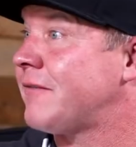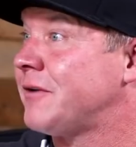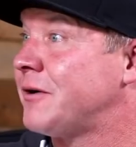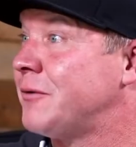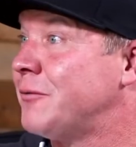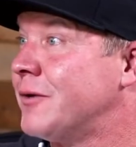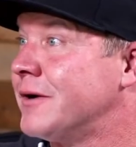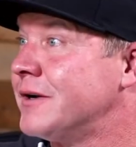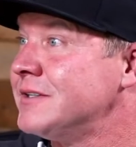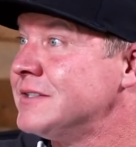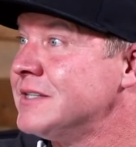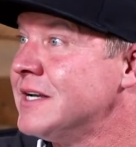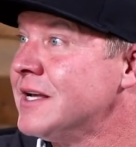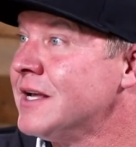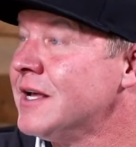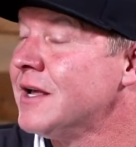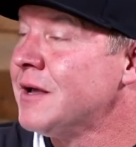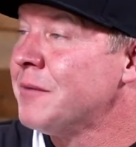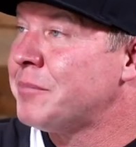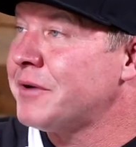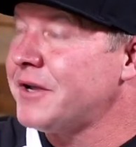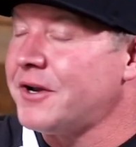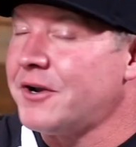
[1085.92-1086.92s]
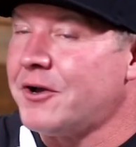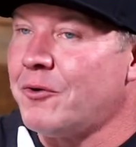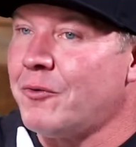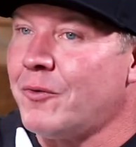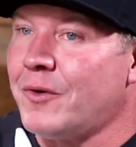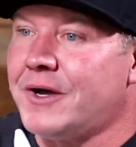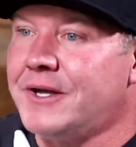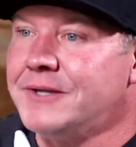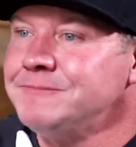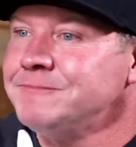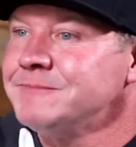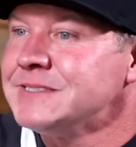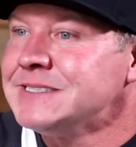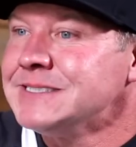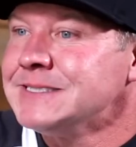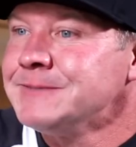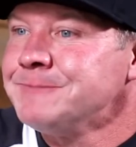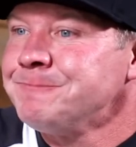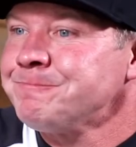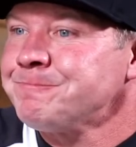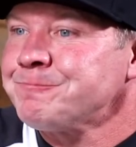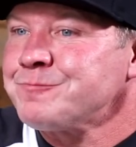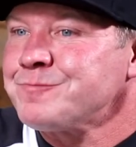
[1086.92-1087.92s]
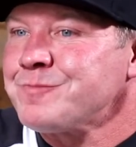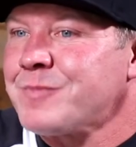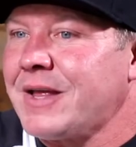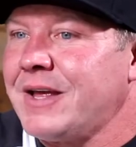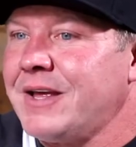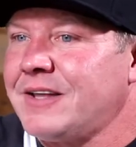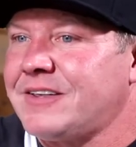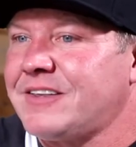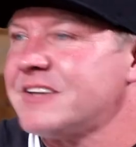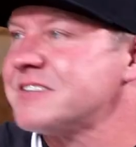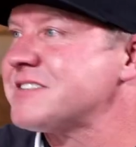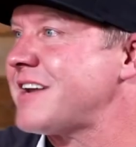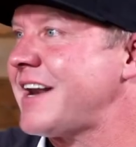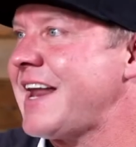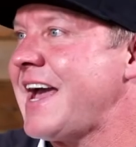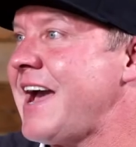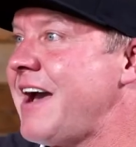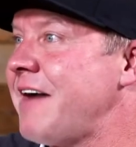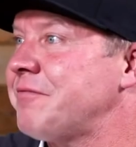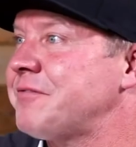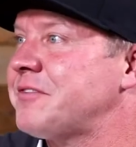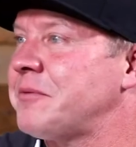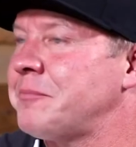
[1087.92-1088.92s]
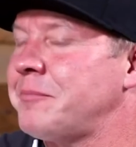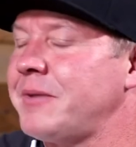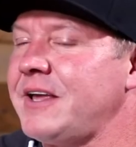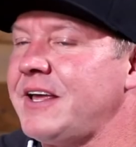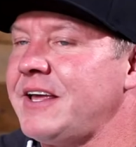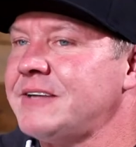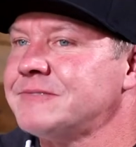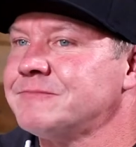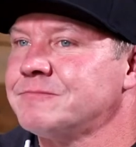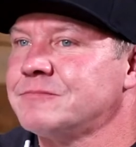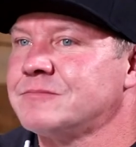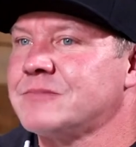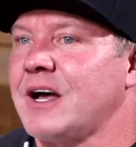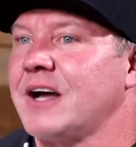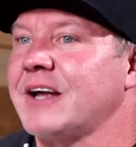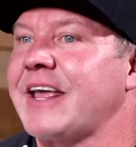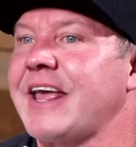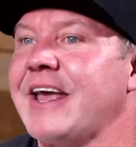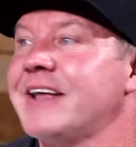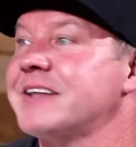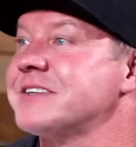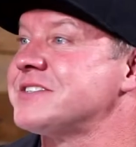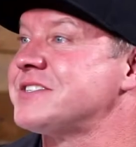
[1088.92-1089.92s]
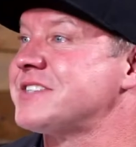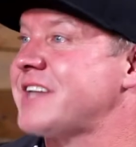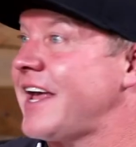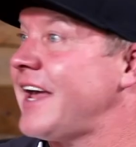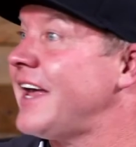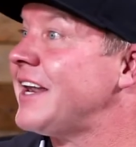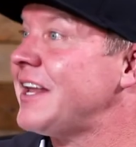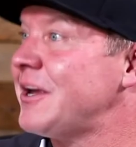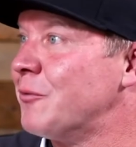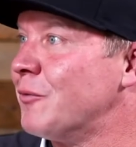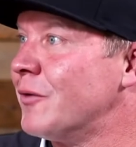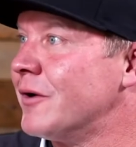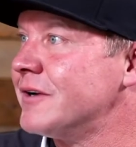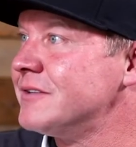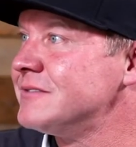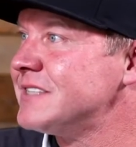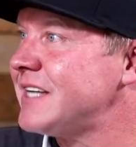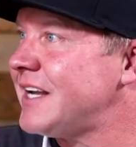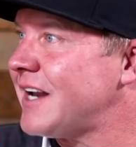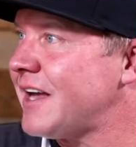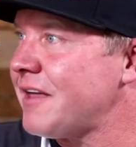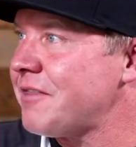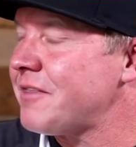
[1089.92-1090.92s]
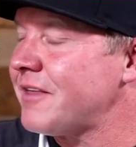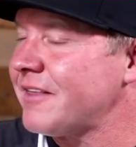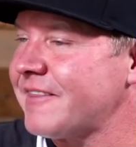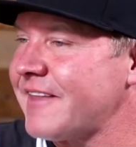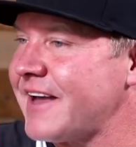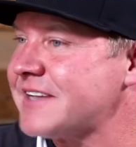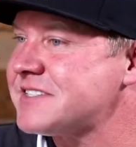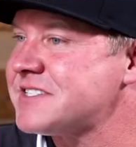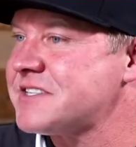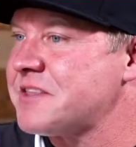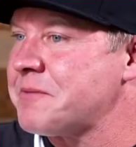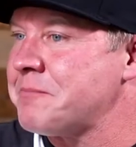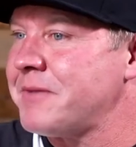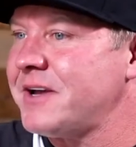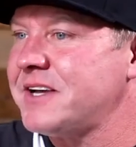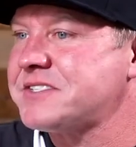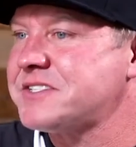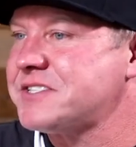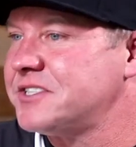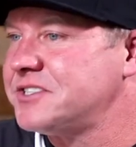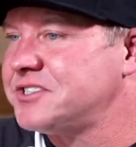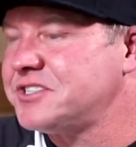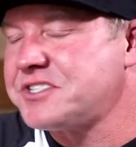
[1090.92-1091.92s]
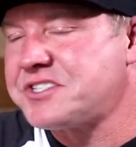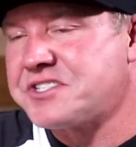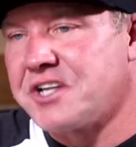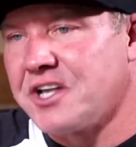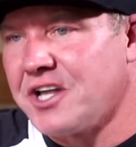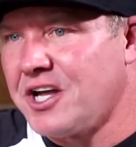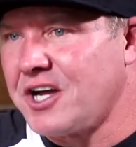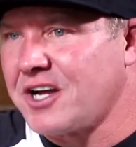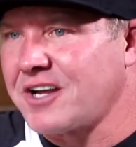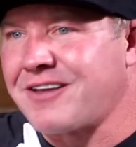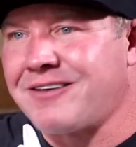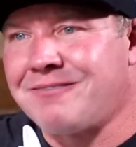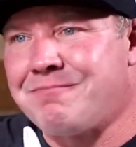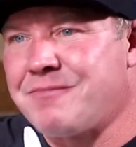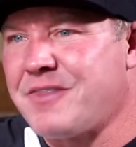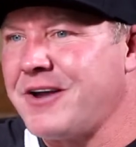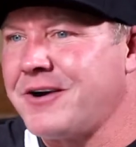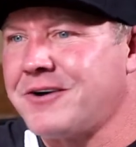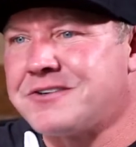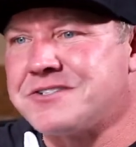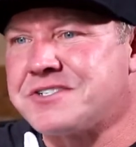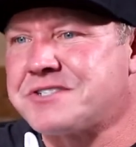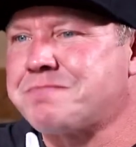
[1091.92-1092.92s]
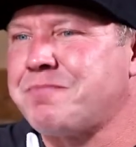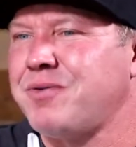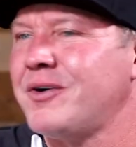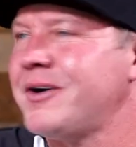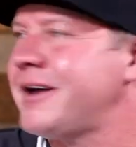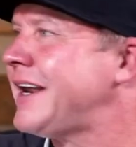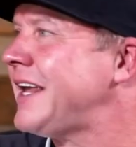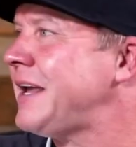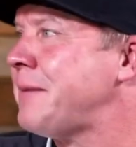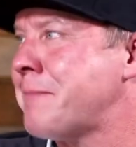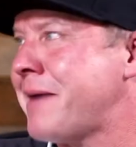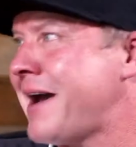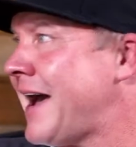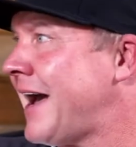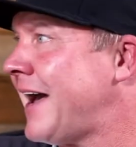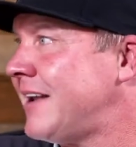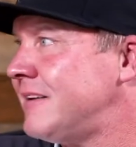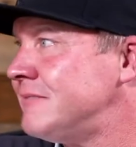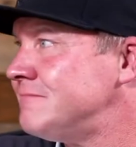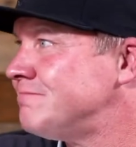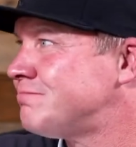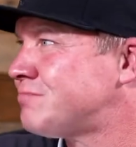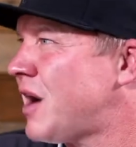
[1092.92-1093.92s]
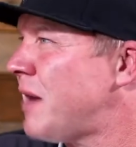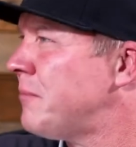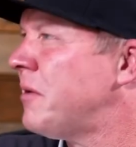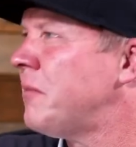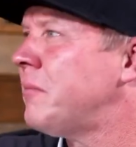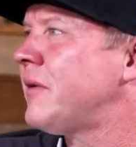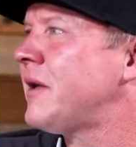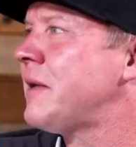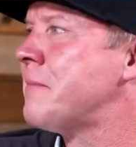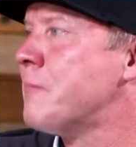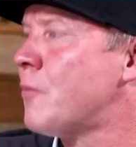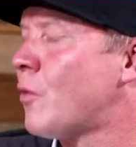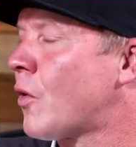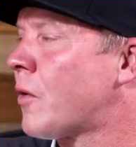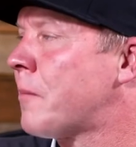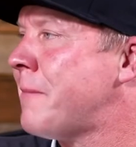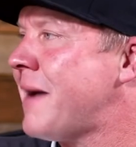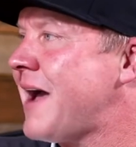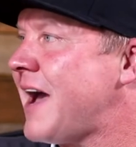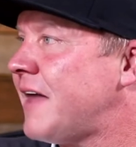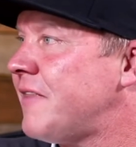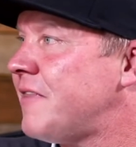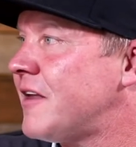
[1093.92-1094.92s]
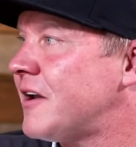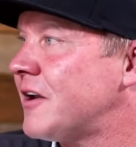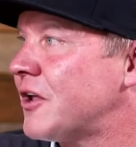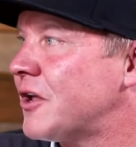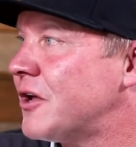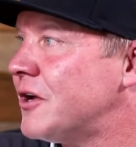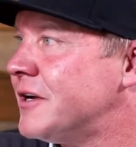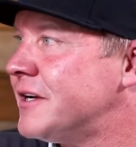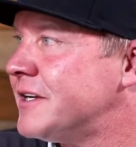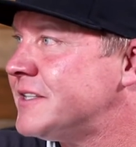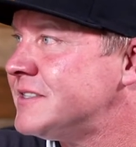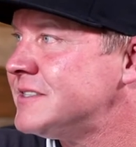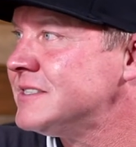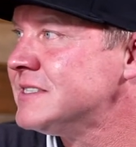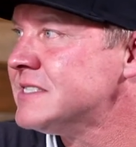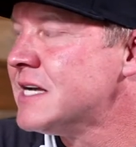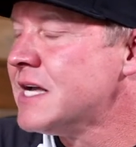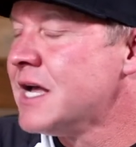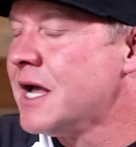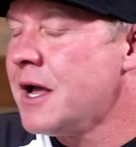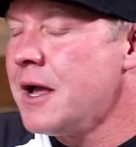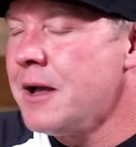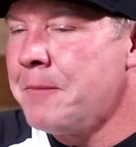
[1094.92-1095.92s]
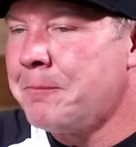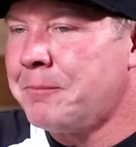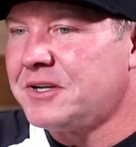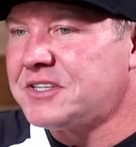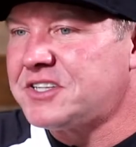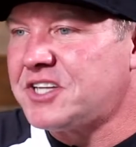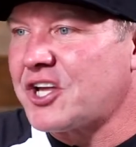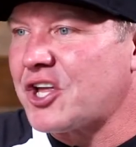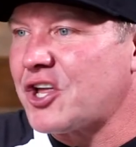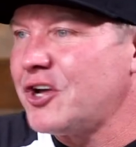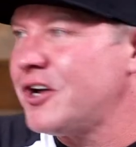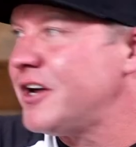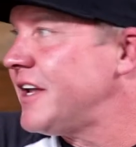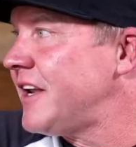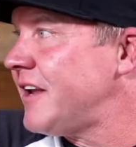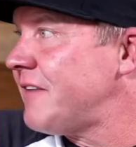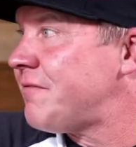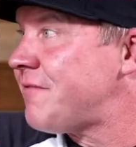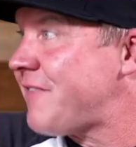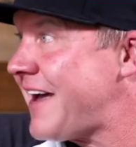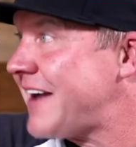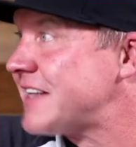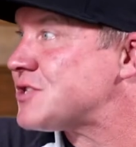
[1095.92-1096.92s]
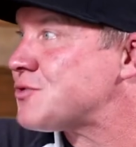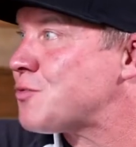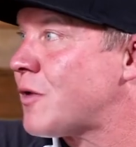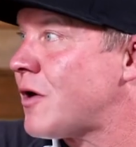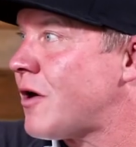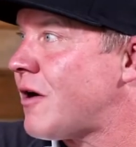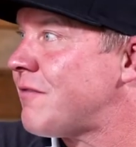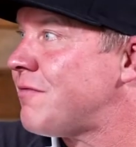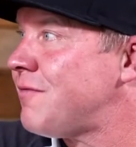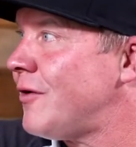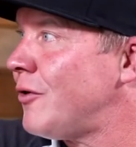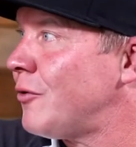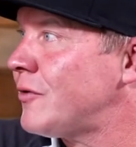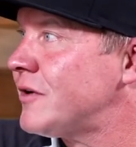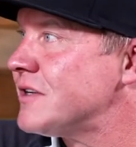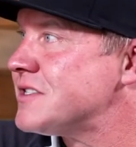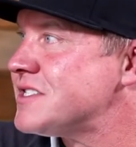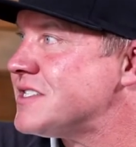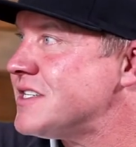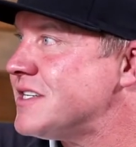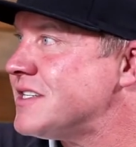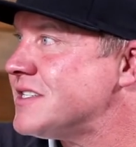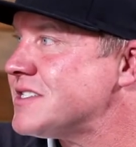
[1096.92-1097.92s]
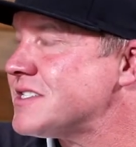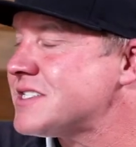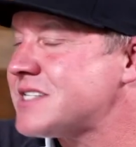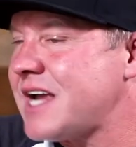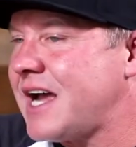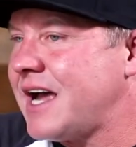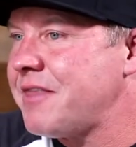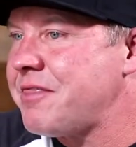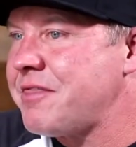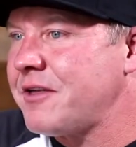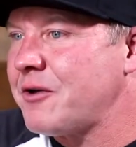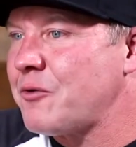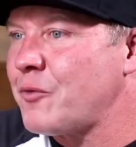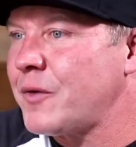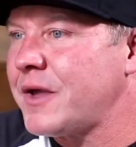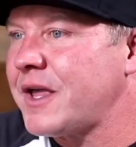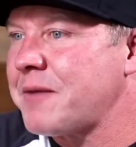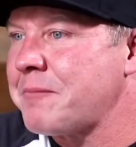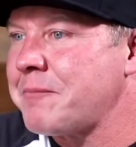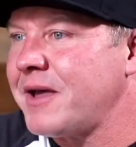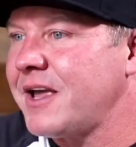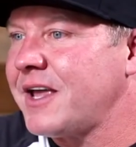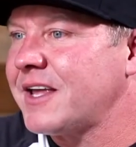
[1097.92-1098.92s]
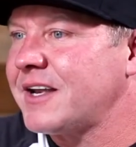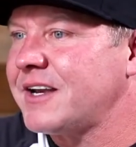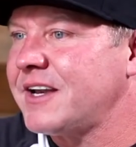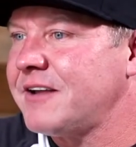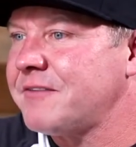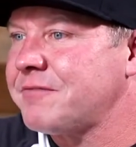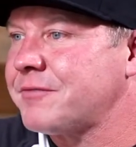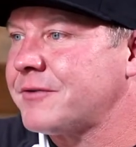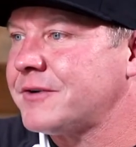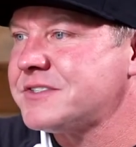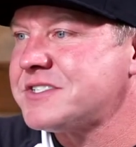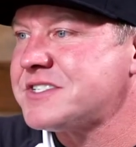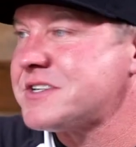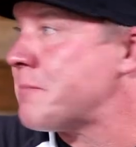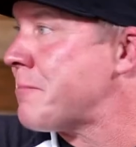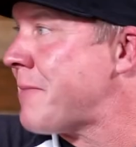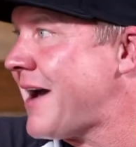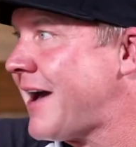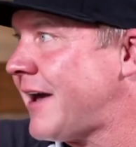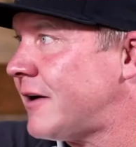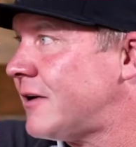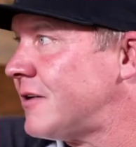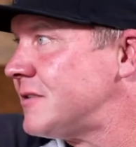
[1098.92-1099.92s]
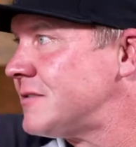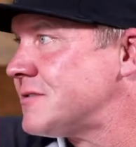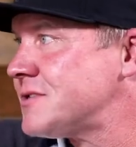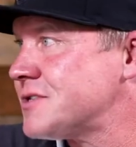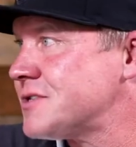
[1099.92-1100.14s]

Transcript: everyone. Yeah. But you know what? It doesn't have to be against anyone. Yeah. And I think that's Absolutely. the message: is look, there's plenty bad, probably more bad than good. Yeah. But the good, if that's where our focus is, mm. I mm-hmm. think we can make a difference and matter.